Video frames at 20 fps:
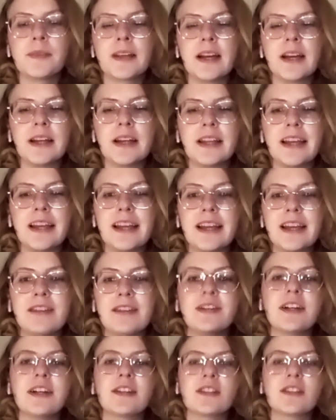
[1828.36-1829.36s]
and like
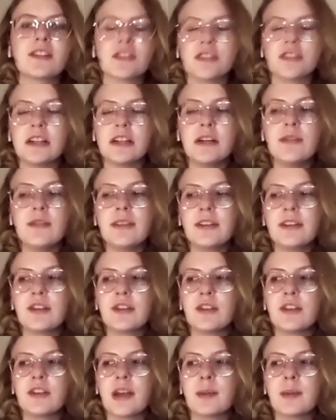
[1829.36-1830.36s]
advanced herself that
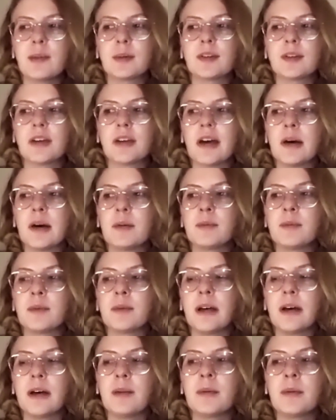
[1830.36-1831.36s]
she was able to help
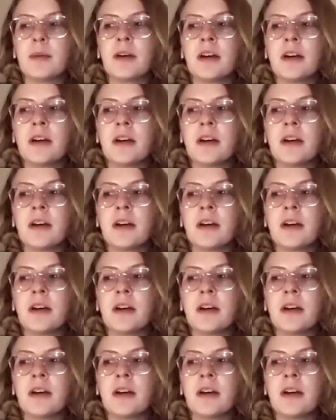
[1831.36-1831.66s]
help